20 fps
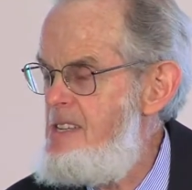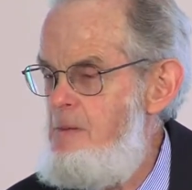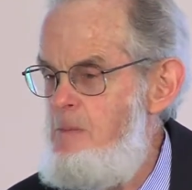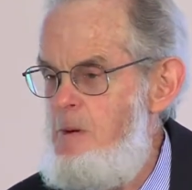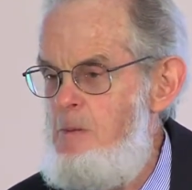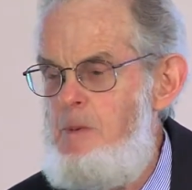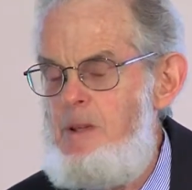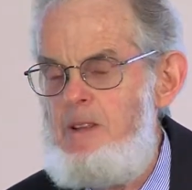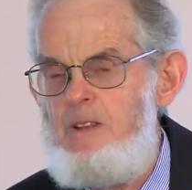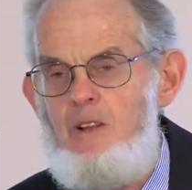I'm
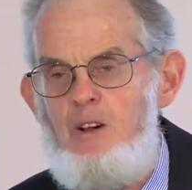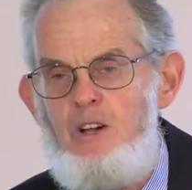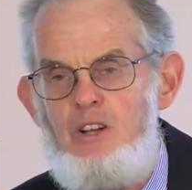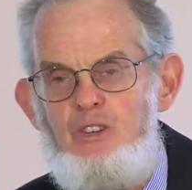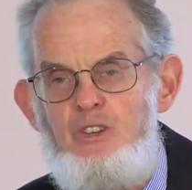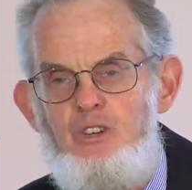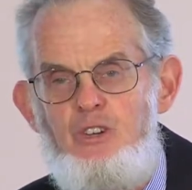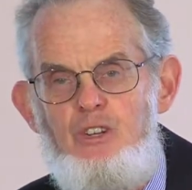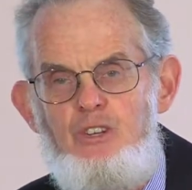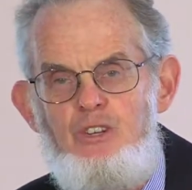a bit
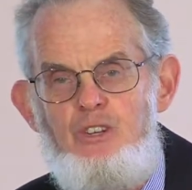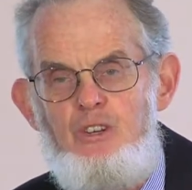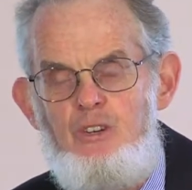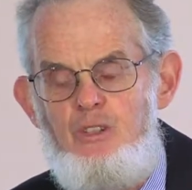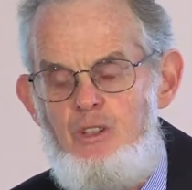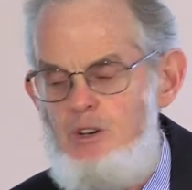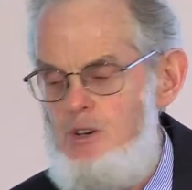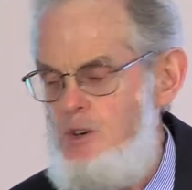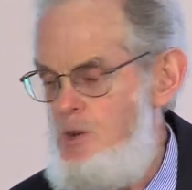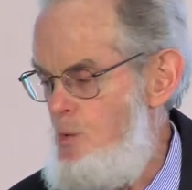like
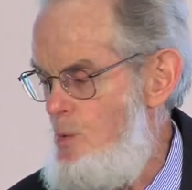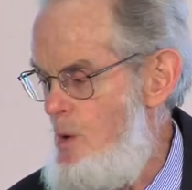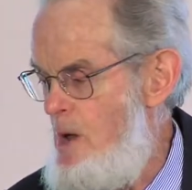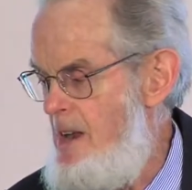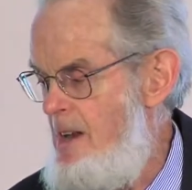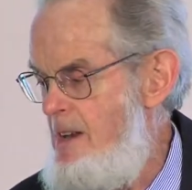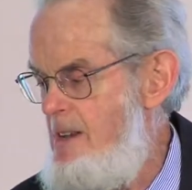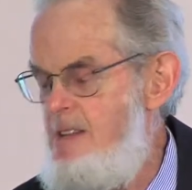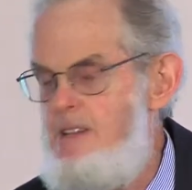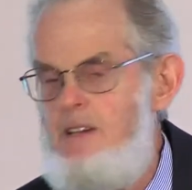Churchill, who,
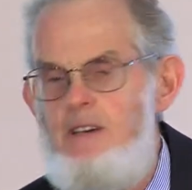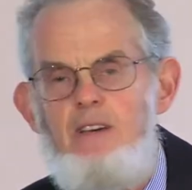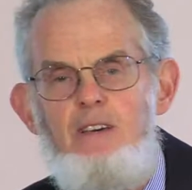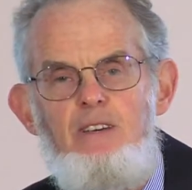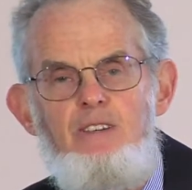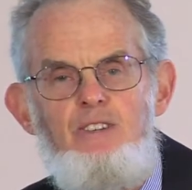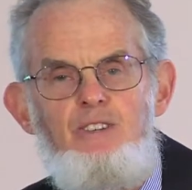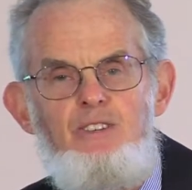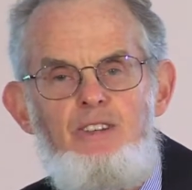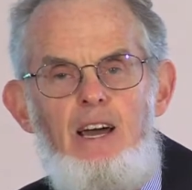when
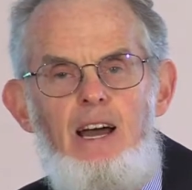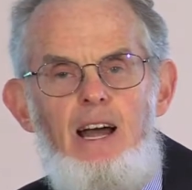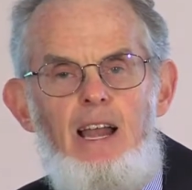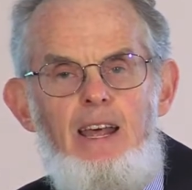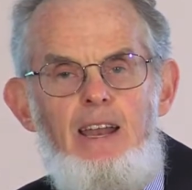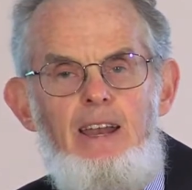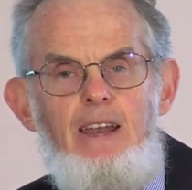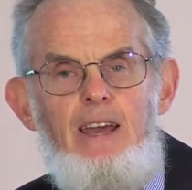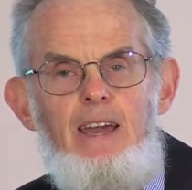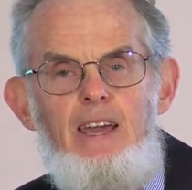
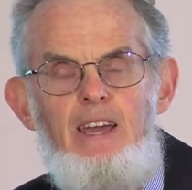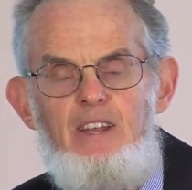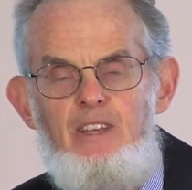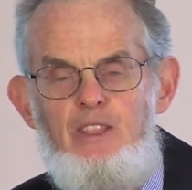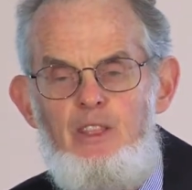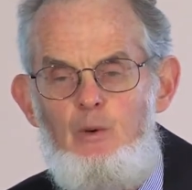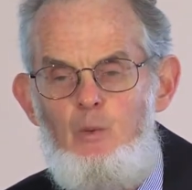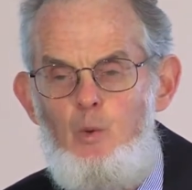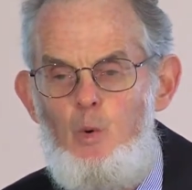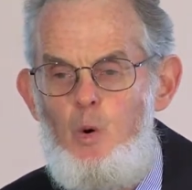Stalin
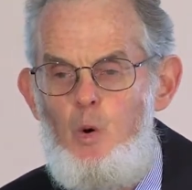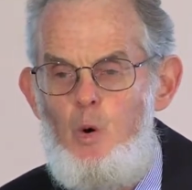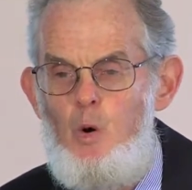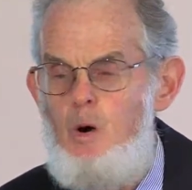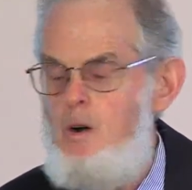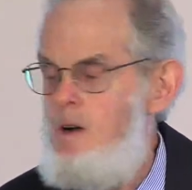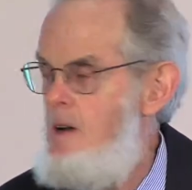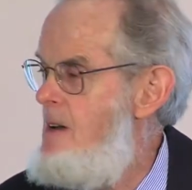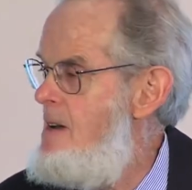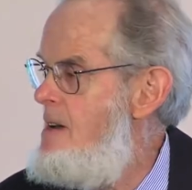entered the
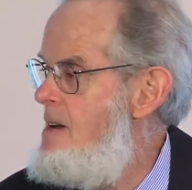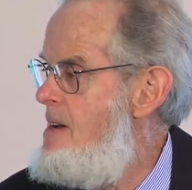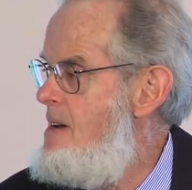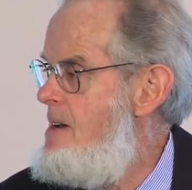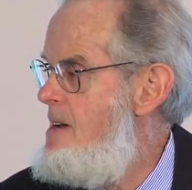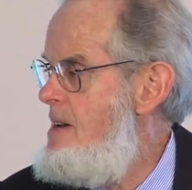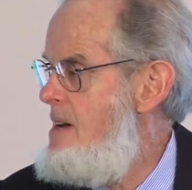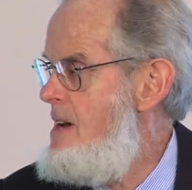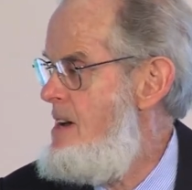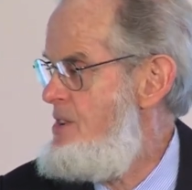war,
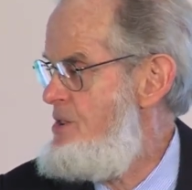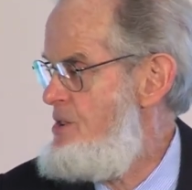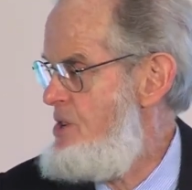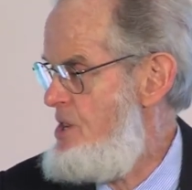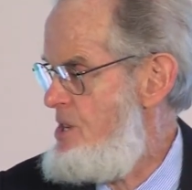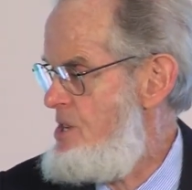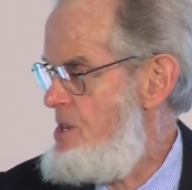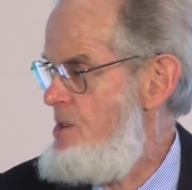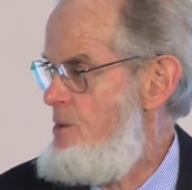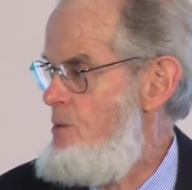and
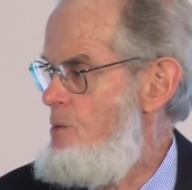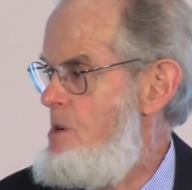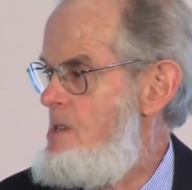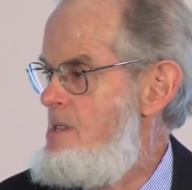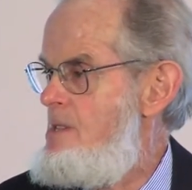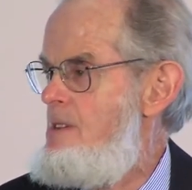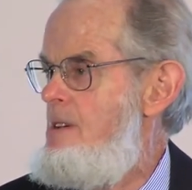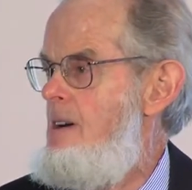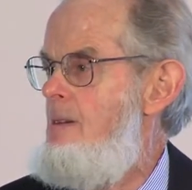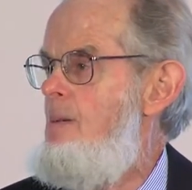Churchill
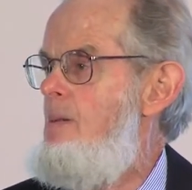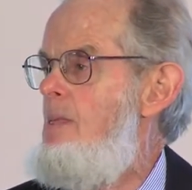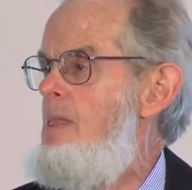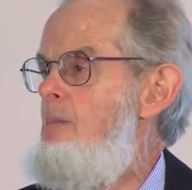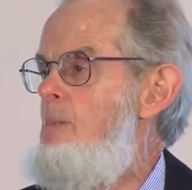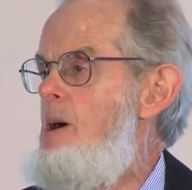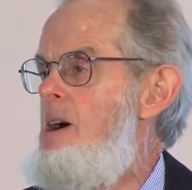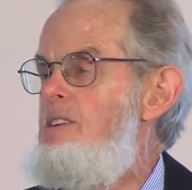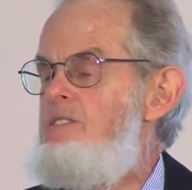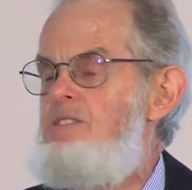was
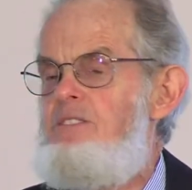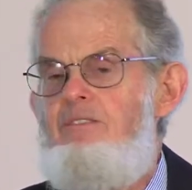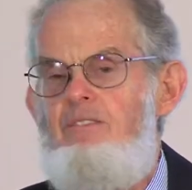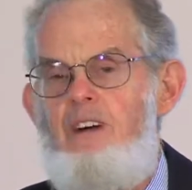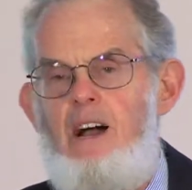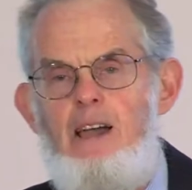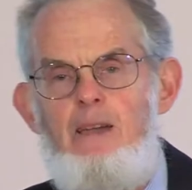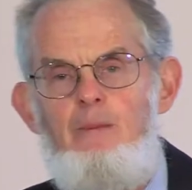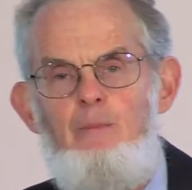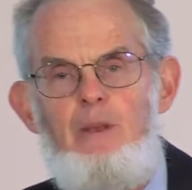the most
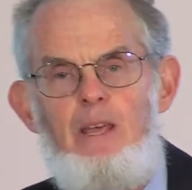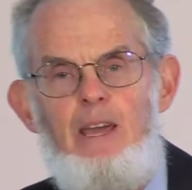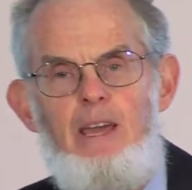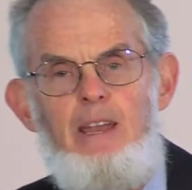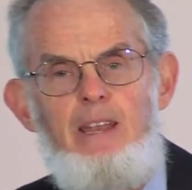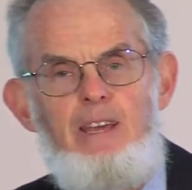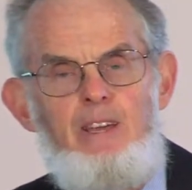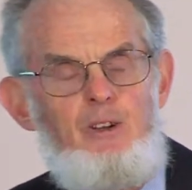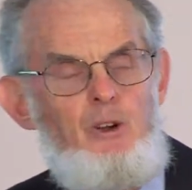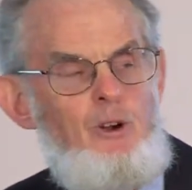famed
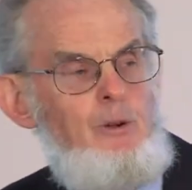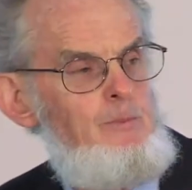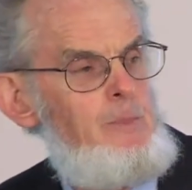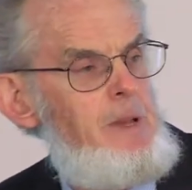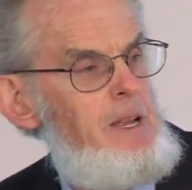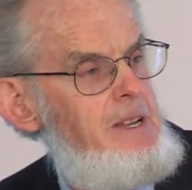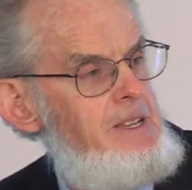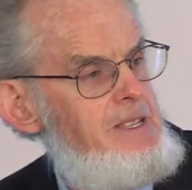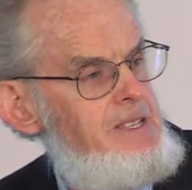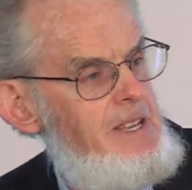
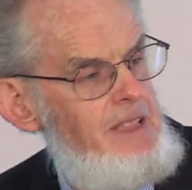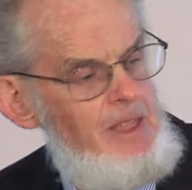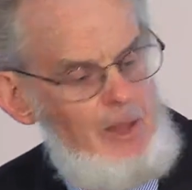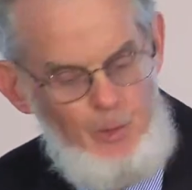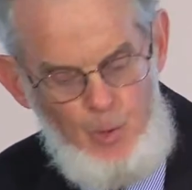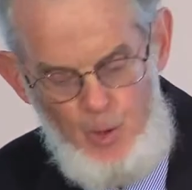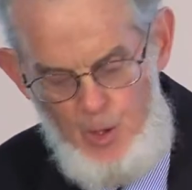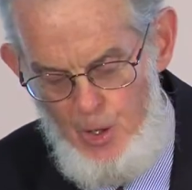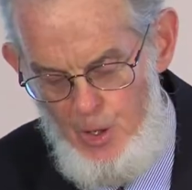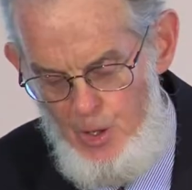anti-communist in the
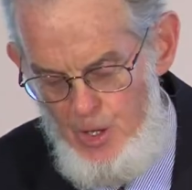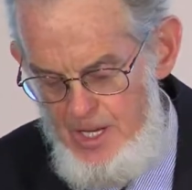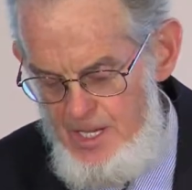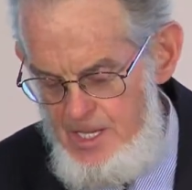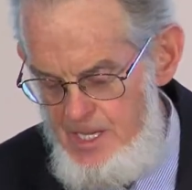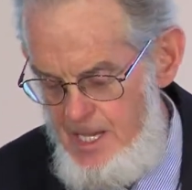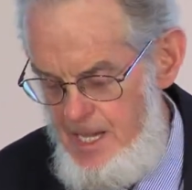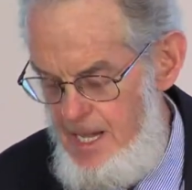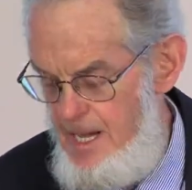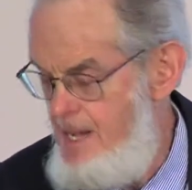world, he
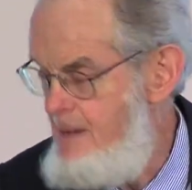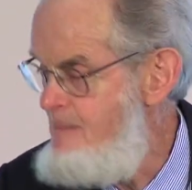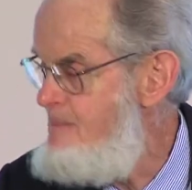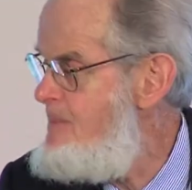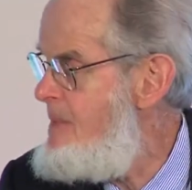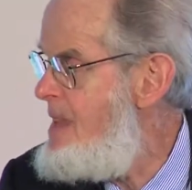said,